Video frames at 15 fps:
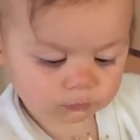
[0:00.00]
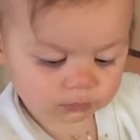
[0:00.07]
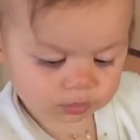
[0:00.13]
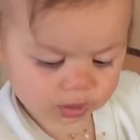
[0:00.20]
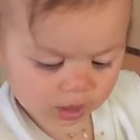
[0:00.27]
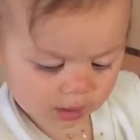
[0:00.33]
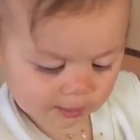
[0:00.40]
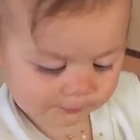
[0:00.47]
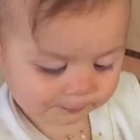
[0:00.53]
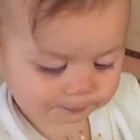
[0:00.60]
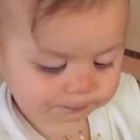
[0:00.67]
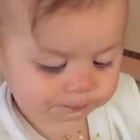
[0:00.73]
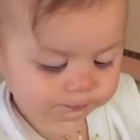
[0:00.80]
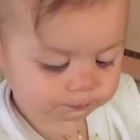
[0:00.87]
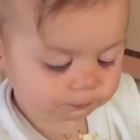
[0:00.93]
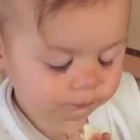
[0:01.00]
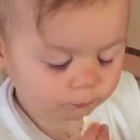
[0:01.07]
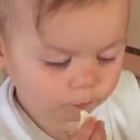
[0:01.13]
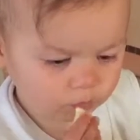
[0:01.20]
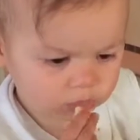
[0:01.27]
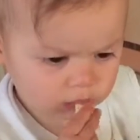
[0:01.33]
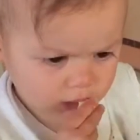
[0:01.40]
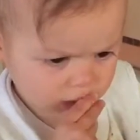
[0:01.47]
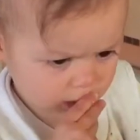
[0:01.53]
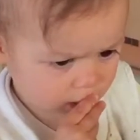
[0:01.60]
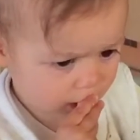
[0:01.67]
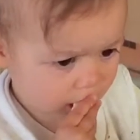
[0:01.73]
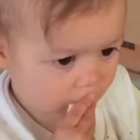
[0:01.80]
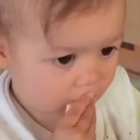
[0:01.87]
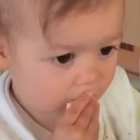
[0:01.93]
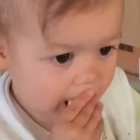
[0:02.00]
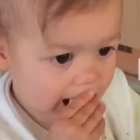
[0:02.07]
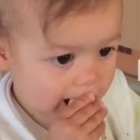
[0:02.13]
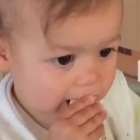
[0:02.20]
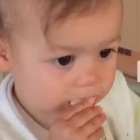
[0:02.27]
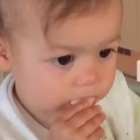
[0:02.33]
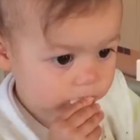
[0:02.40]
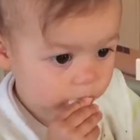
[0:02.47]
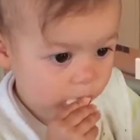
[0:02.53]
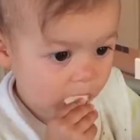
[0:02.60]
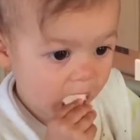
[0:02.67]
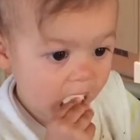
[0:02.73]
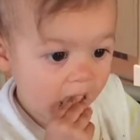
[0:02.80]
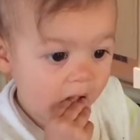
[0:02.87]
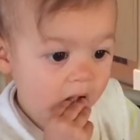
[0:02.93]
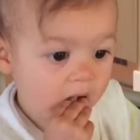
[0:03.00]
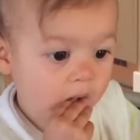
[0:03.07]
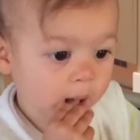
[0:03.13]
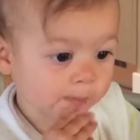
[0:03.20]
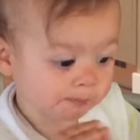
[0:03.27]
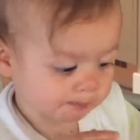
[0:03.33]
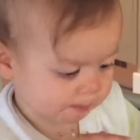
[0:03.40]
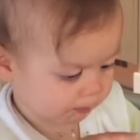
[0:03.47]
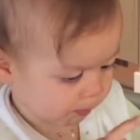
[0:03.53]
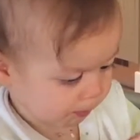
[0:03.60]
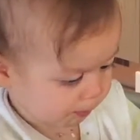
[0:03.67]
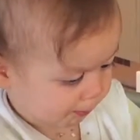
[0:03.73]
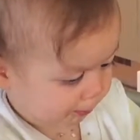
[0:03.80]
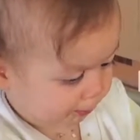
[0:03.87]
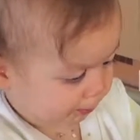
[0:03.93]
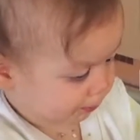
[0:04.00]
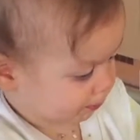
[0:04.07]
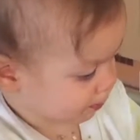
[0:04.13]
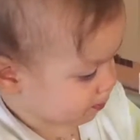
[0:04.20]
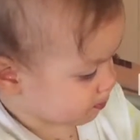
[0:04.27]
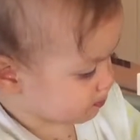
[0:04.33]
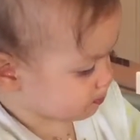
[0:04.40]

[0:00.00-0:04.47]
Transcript: and that makes them small enough to get in her mouth. She doesn't like the rounds.